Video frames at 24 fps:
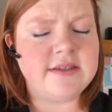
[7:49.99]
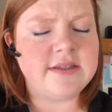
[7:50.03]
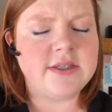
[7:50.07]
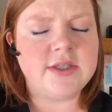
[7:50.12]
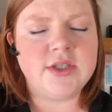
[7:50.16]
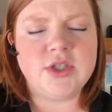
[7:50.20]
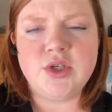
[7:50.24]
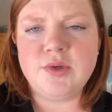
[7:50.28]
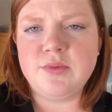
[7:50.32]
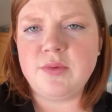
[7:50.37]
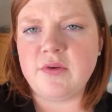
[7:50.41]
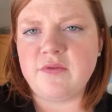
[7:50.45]

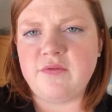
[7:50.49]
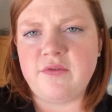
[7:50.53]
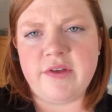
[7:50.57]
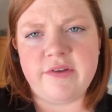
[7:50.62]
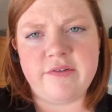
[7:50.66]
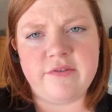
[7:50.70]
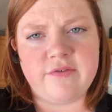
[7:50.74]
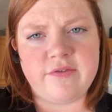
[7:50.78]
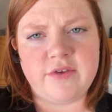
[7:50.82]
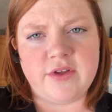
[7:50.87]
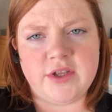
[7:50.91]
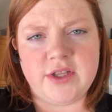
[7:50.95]
Super
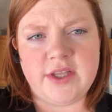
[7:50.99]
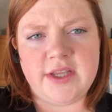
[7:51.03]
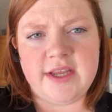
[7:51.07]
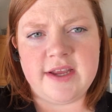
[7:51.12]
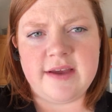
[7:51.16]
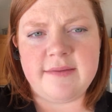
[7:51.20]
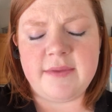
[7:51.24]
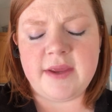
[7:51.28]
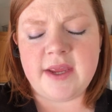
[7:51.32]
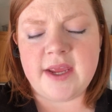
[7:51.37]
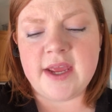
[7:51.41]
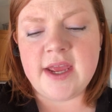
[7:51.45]
flavorful and
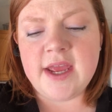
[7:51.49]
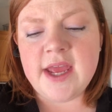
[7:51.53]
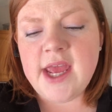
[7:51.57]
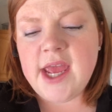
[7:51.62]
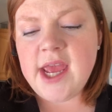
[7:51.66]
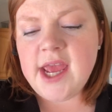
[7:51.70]
yummy.